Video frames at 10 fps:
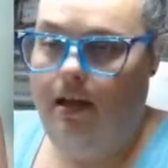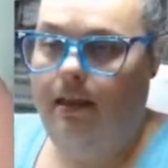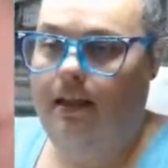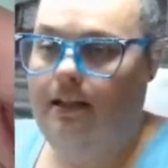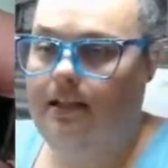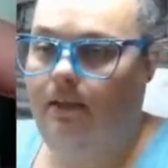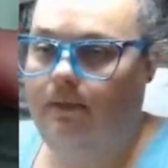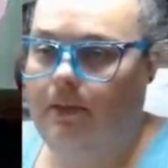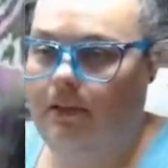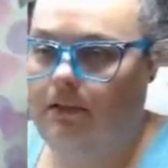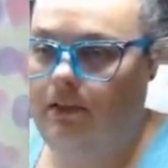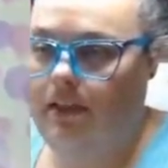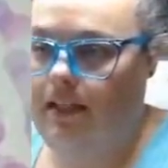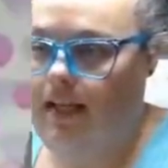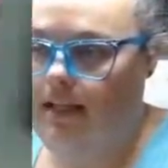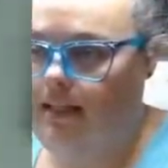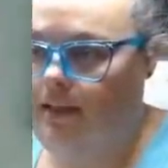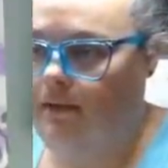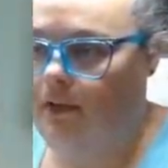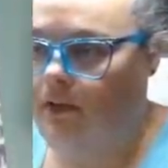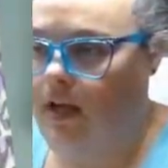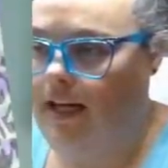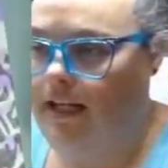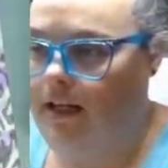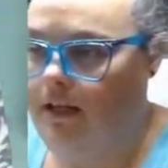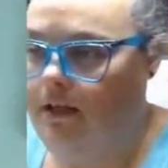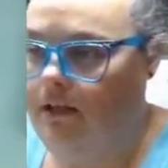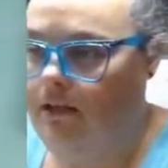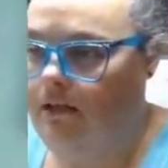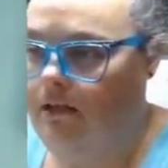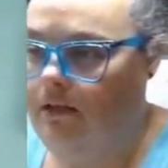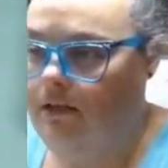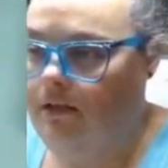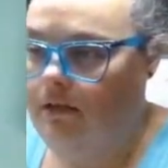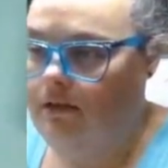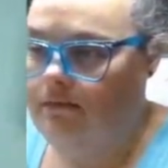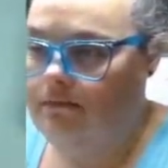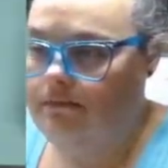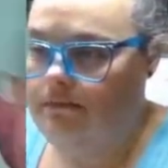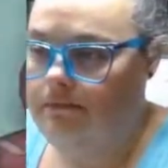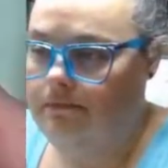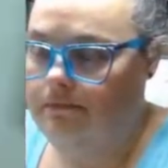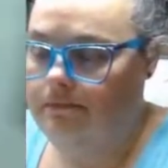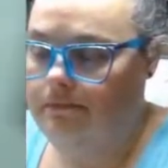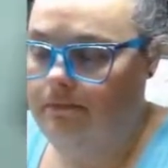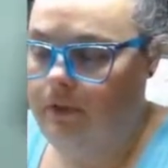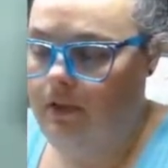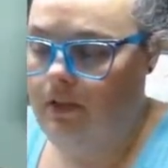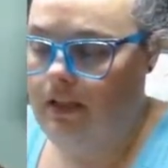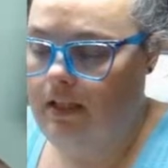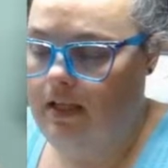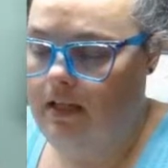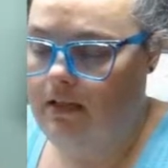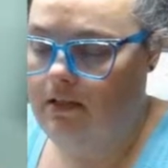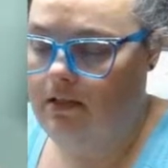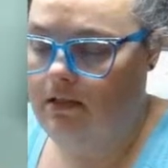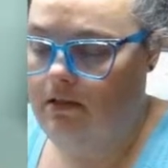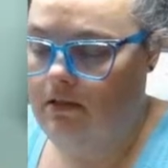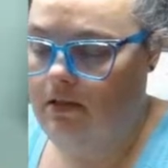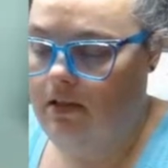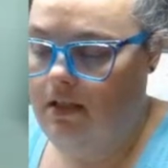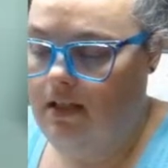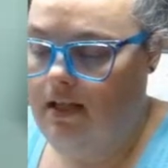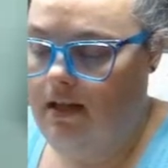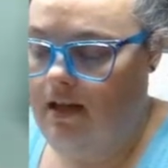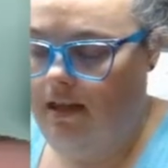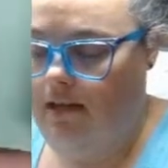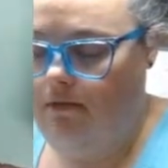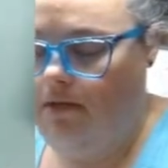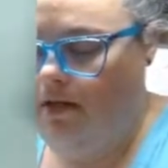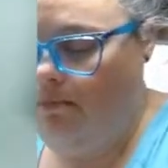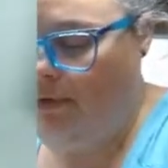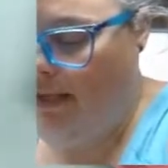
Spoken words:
think silver. Look at that silver aligning. Look at that. Yeah, I think we're going to put